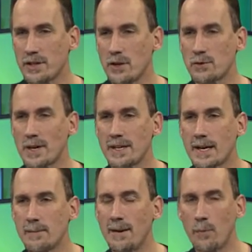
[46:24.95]
shows where I
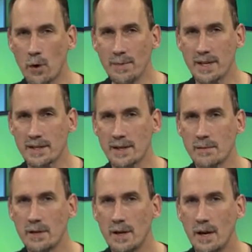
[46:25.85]
talked about
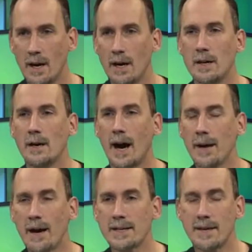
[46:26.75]
Mormonism.
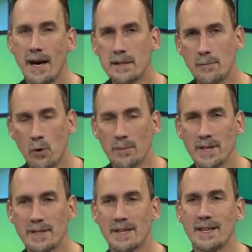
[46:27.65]
I, I talked to
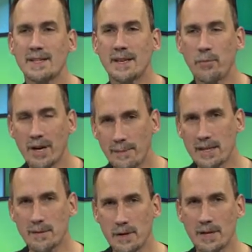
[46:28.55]
Mormons and they said pray
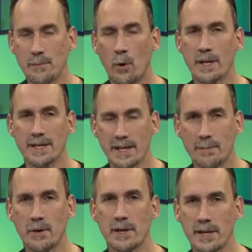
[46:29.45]
about the Book of Mormon to get a
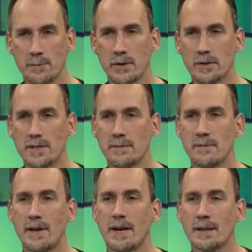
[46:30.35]
burning in the
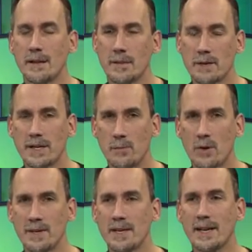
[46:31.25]
bosom, I, the Book of
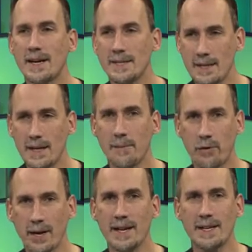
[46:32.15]
Mormon, and I did. I
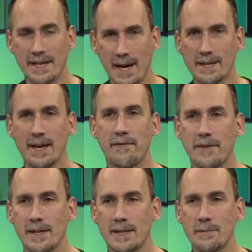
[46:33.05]
prayed and I got that
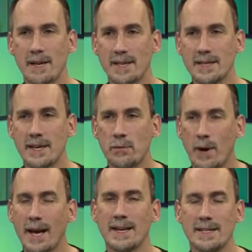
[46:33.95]
feeling, but I said
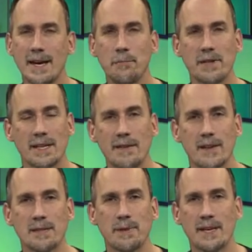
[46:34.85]
I cannot believe
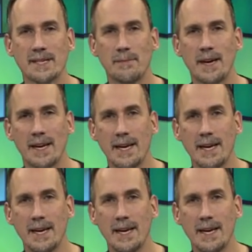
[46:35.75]
this because of my